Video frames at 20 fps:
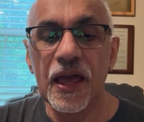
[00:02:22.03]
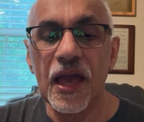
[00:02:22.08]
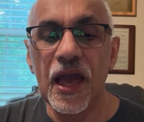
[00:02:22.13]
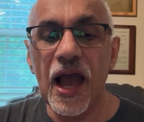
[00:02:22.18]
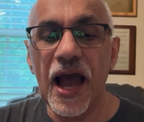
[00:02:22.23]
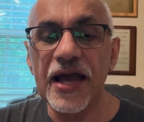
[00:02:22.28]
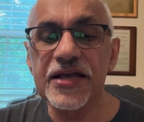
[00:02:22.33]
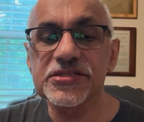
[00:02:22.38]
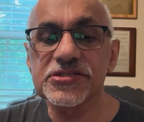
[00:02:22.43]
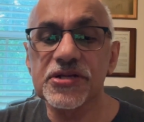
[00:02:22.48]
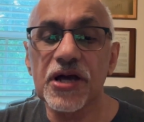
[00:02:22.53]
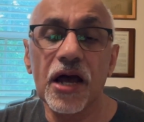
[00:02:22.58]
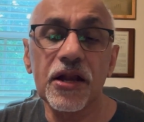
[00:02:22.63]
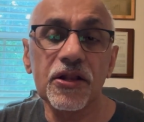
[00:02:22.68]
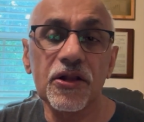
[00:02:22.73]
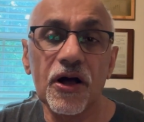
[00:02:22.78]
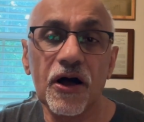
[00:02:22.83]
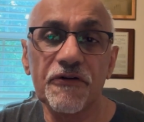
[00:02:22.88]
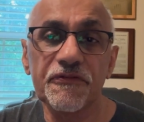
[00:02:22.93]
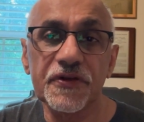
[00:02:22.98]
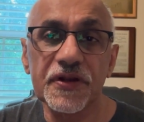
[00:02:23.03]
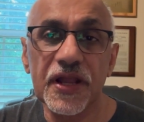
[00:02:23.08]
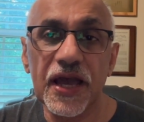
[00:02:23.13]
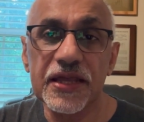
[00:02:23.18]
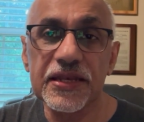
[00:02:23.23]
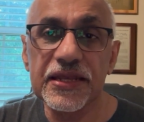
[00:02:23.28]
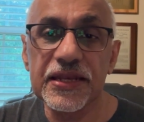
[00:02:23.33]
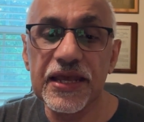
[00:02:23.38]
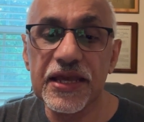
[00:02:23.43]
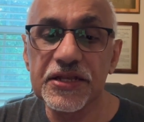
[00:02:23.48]
I started off in
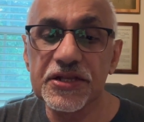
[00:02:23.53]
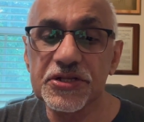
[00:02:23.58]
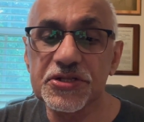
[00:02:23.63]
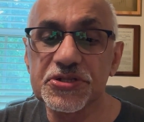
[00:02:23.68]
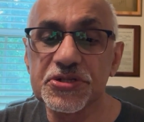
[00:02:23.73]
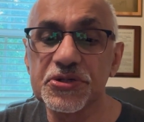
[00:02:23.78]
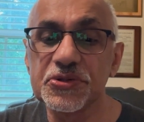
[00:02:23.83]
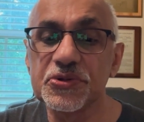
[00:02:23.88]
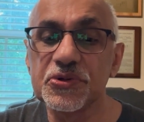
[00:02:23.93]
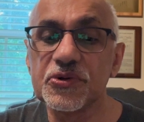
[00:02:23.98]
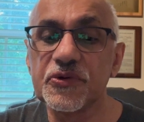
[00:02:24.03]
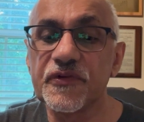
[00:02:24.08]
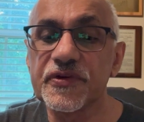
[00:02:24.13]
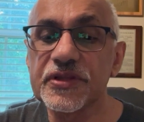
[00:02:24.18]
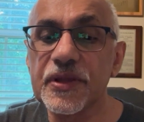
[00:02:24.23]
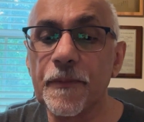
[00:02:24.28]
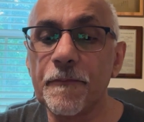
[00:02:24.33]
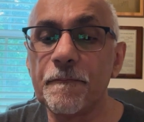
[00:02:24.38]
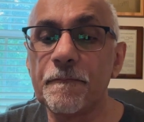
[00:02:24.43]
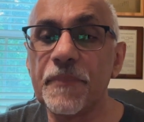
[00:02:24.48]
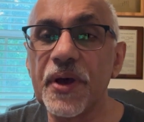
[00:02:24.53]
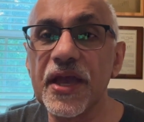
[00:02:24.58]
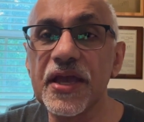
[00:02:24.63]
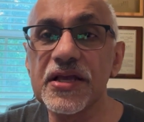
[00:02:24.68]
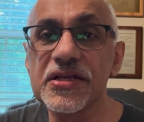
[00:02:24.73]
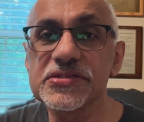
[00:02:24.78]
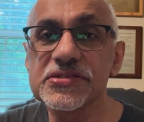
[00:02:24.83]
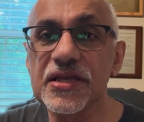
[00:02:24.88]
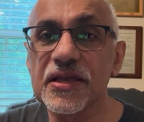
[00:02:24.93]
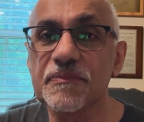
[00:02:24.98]
1982 with a
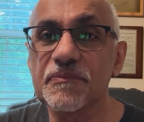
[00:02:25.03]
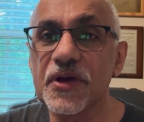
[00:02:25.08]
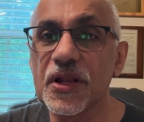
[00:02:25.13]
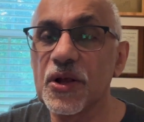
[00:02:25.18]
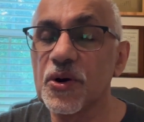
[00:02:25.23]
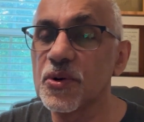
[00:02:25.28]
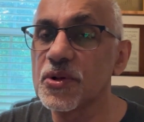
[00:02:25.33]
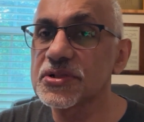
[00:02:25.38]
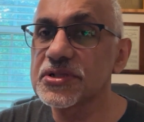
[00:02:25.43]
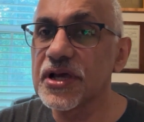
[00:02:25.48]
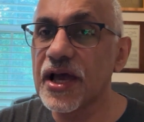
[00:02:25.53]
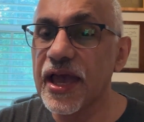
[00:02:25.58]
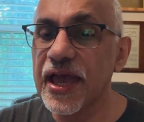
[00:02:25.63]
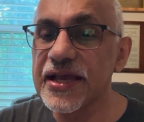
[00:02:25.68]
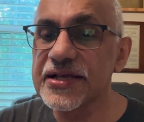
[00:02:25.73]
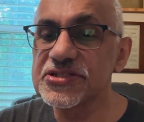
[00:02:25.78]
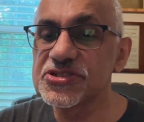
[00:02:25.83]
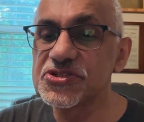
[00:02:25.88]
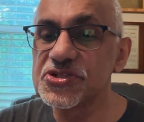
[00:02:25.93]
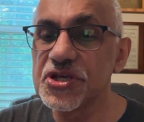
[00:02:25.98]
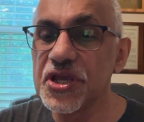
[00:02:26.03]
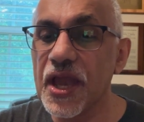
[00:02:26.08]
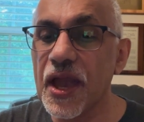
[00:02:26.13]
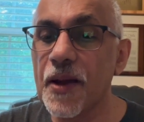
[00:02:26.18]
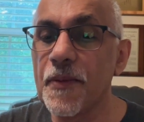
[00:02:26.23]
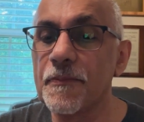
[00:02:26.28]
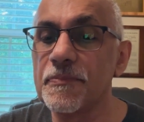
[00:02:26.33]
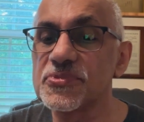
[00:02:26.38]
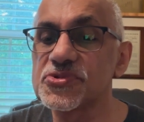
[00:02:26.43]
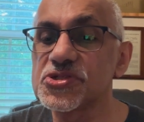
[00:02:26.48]
basic Minolta
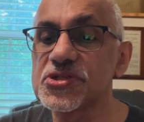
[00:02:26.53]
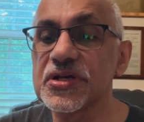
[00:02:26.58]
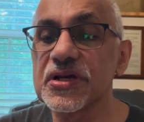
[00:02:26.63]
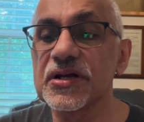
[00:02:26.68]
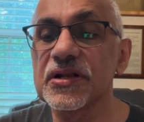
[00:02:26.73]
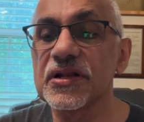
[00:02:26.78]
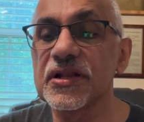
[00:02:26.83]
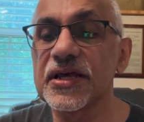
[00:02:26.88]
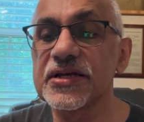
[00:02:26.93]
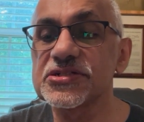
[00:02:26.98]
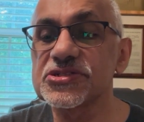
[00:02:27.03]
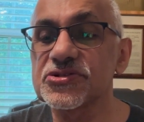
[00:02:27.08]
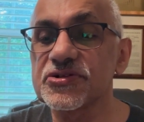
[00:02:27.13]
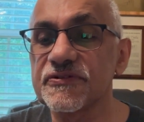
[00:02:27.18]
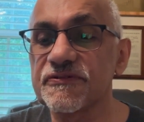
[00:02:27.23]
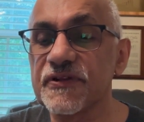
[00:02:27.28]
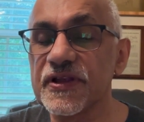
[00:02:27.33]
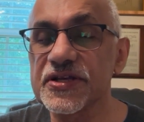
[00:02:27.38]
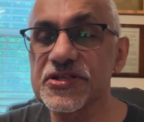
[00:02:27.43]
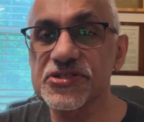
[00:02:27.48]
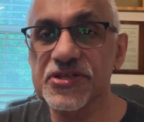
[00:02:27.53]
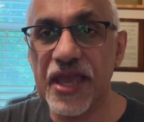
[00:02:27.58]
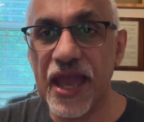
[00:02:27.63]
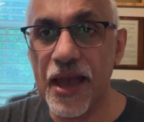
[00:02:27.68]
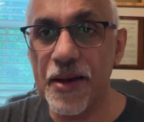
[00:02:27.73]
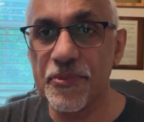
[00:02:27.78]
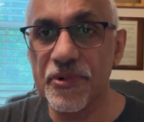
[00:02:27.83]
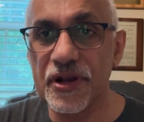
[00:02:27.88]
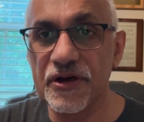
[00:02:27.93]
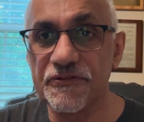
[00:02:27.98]
XGM single lens reflex
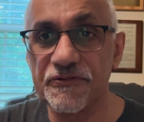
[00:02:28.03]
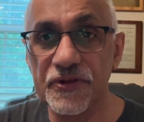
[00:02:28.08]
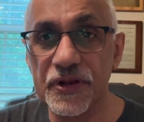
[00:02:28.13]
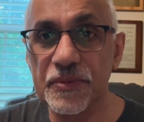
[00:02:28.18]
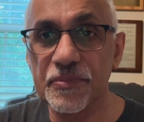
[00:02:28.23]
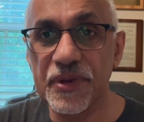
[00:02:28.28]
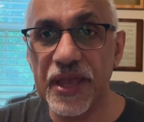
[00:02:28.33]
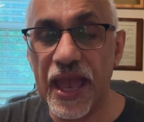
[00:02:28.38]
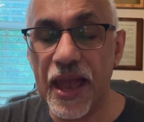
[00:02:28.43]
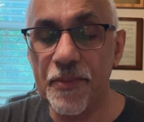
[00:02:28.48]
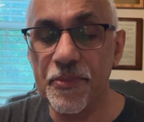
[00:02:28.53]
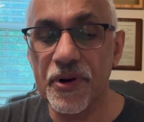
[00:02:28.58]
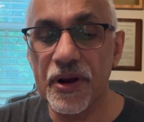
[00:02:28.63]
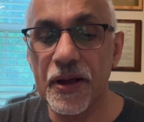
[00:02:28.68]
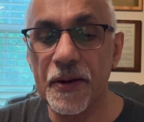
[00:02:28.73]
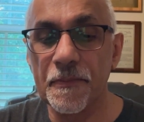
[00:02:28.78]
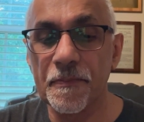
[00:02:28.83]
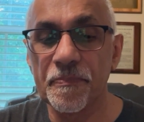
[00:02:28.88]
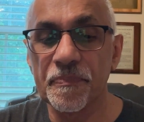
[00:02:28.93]
camera, film camera.